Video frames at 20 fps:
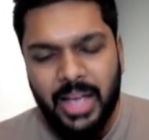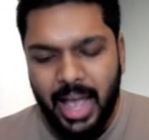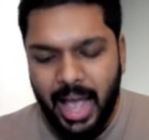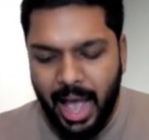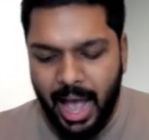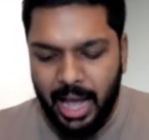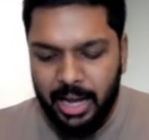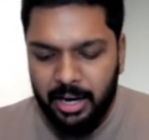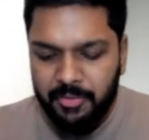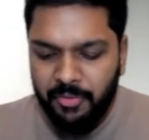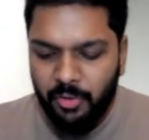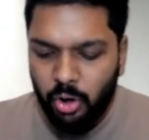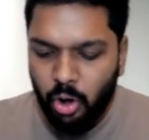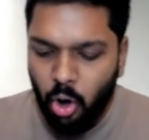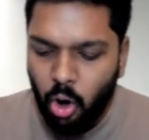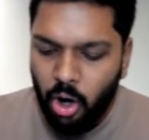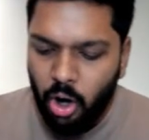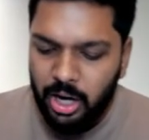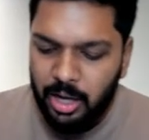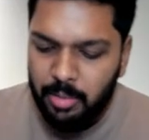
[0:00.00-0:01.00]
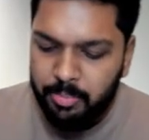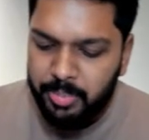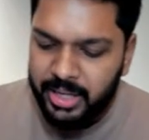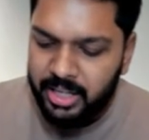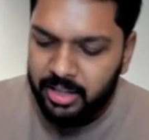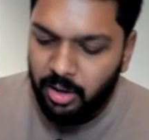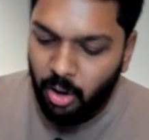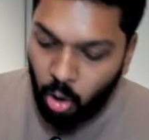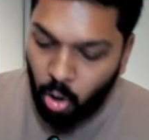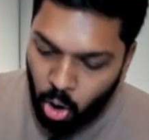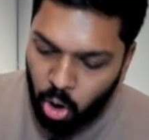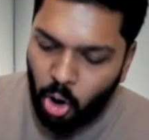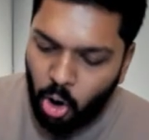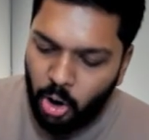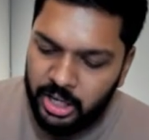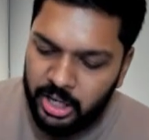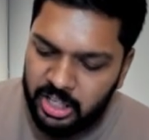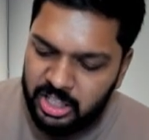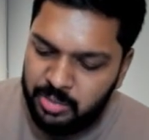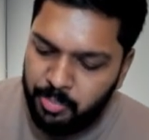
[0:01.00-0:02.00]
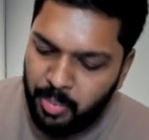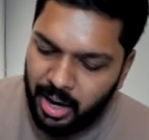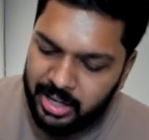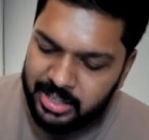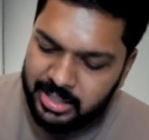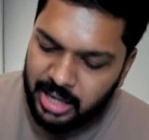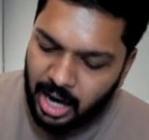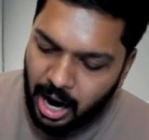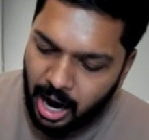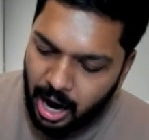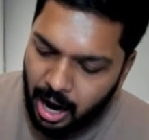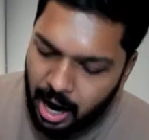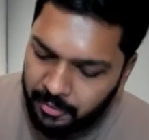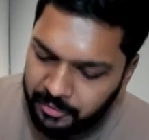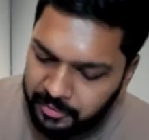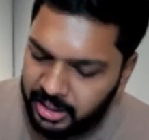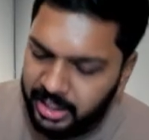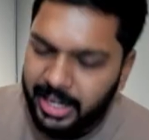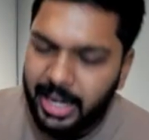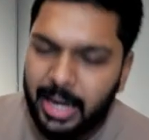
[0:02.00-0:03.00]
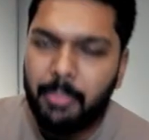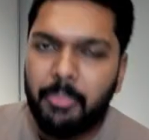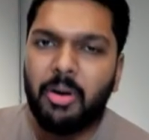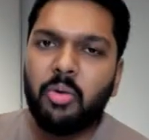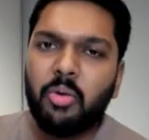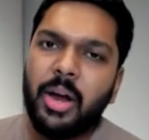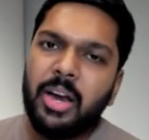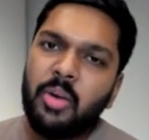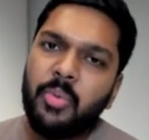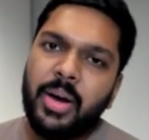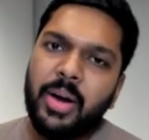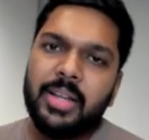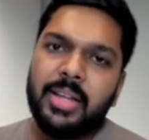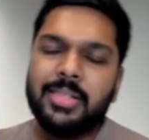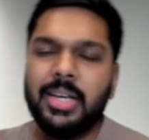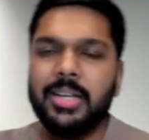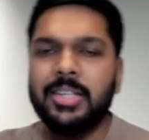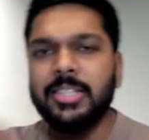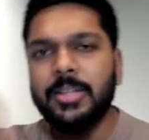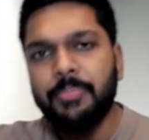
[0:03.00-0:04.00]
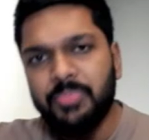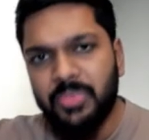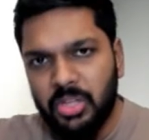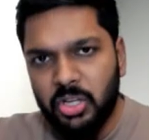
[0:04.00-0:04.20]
and for all orders passed after April 2026,